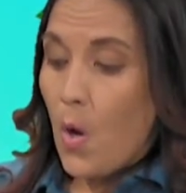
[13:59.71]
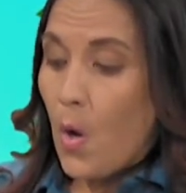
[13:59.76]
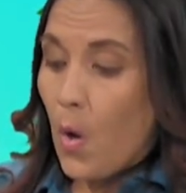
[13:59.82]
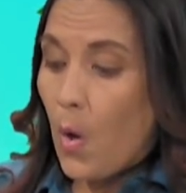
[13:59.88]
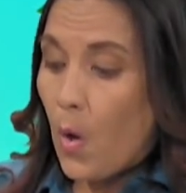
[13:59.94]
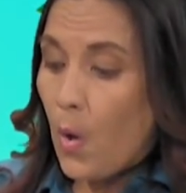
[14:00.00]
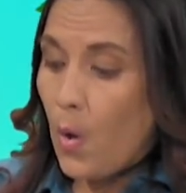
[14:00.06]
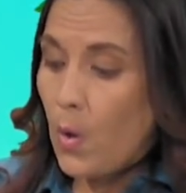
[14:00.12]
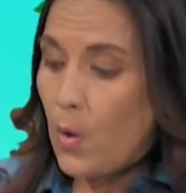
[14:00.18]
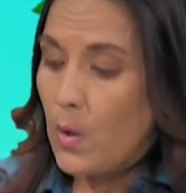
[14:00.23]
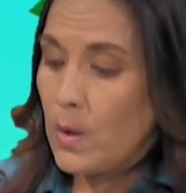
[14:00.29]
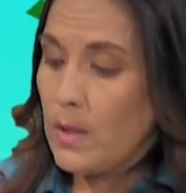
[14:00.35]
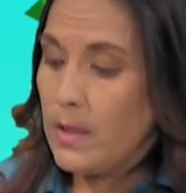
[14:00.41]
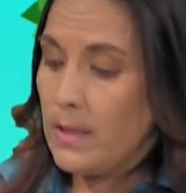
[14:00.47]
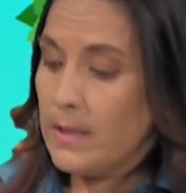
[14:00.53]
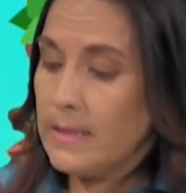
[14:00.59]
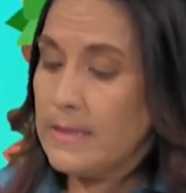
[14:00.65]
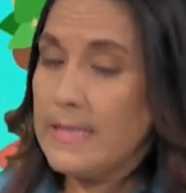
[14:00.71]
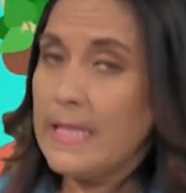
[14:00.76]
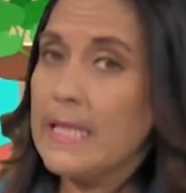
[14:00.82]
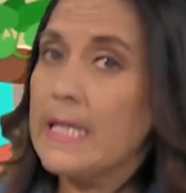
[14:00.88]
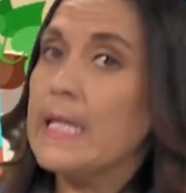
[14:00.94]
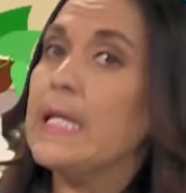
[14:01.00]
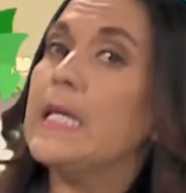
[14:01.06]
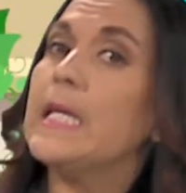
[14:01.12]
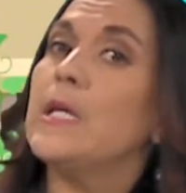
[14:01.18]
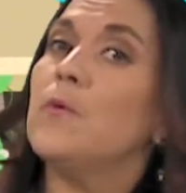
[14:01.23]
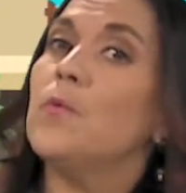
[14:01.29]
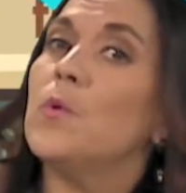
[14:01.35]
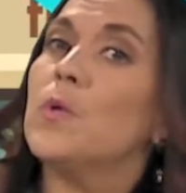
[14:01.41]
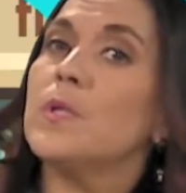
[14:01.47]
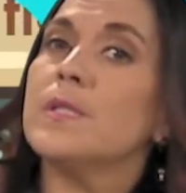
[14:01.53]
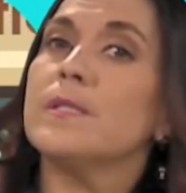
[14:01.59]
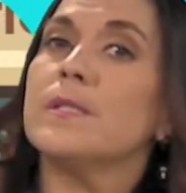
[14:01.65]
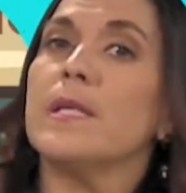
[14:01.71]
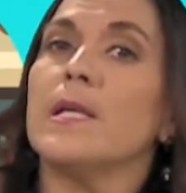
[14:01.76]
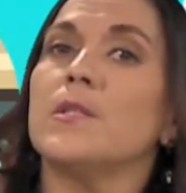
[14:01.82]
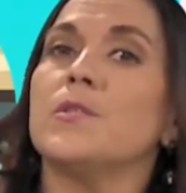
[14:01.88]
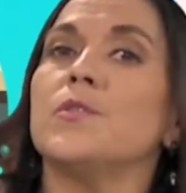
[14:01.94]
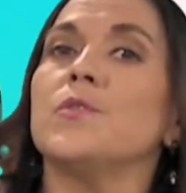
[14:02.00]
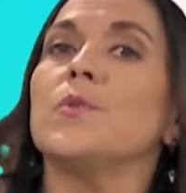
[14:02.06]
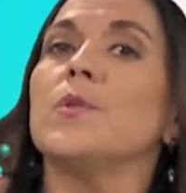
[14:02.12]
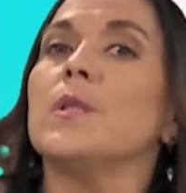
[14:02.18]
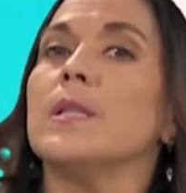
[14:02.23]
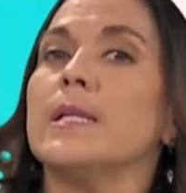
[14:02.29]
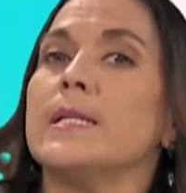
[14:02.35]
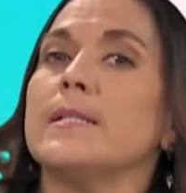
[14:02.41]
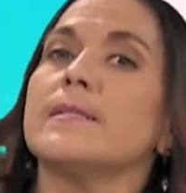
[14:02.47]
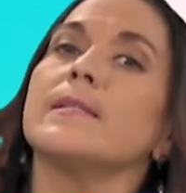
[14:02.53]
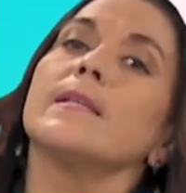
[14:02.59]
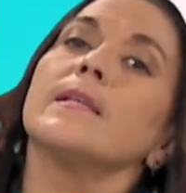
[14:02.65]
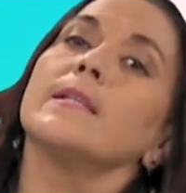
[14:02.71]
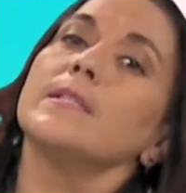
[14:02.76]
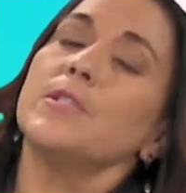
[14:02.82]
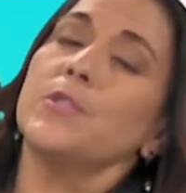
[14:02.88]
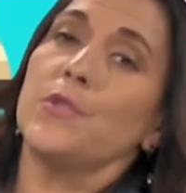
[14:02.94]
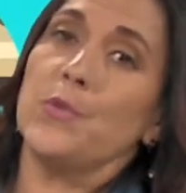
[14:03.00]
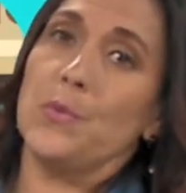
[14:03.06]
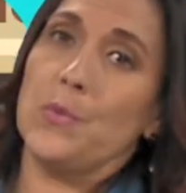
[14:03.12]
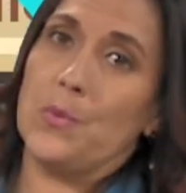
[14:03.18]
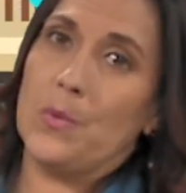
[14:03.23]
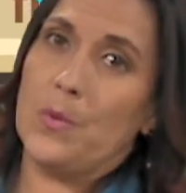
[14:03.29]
all the keywords that you listen to,